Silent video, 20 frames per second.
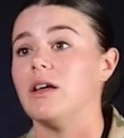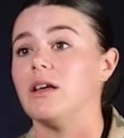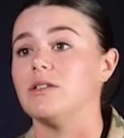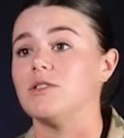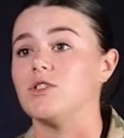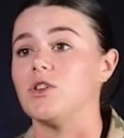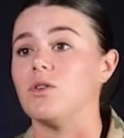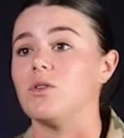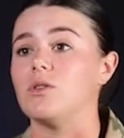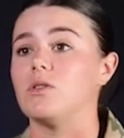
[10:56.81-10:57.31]

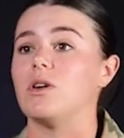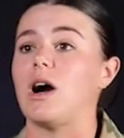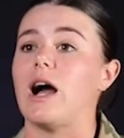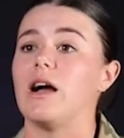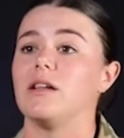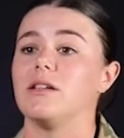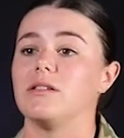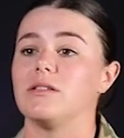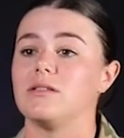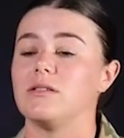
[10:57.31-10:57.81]
So
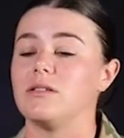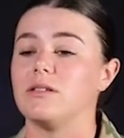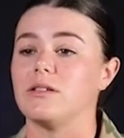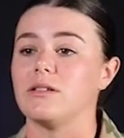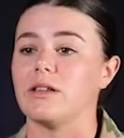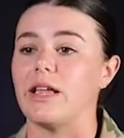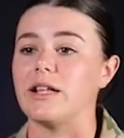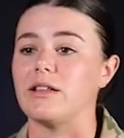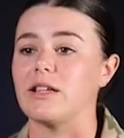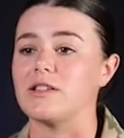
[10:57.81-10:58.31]
I,
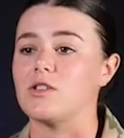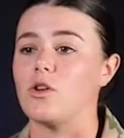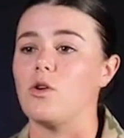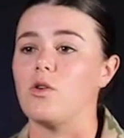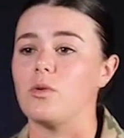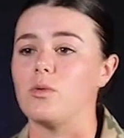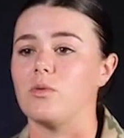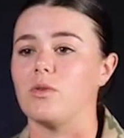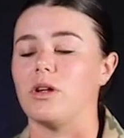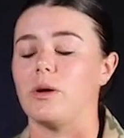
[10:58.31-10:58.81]
like, that's the
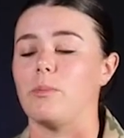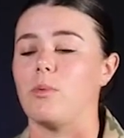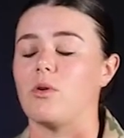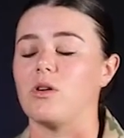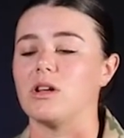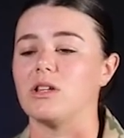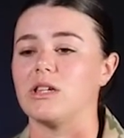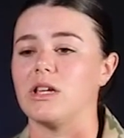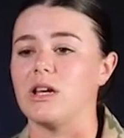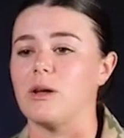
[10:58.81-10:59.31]
whole
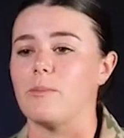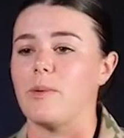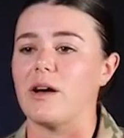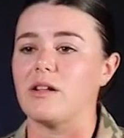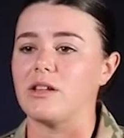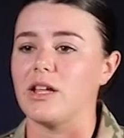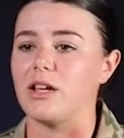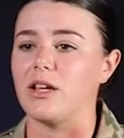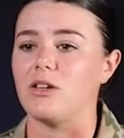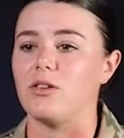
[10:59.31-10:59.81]
important thing
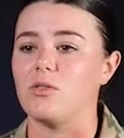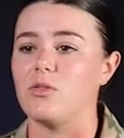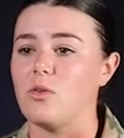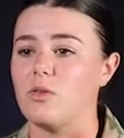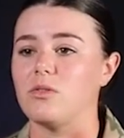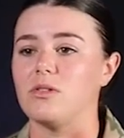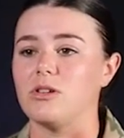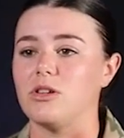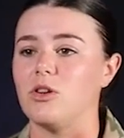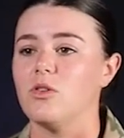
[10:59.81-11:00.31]
about, like,
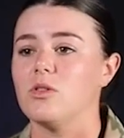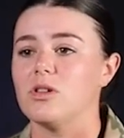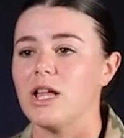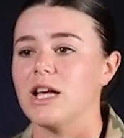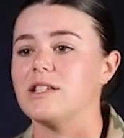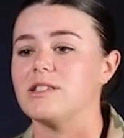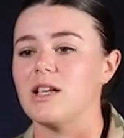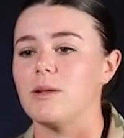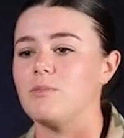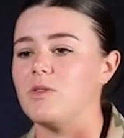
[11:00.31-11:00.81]
you don't
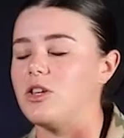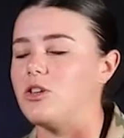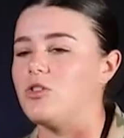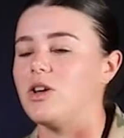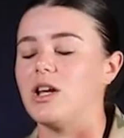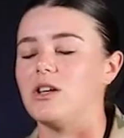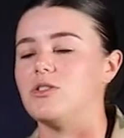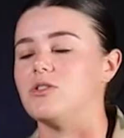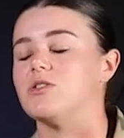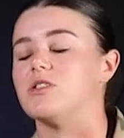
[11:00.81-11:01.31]
like something, you gotta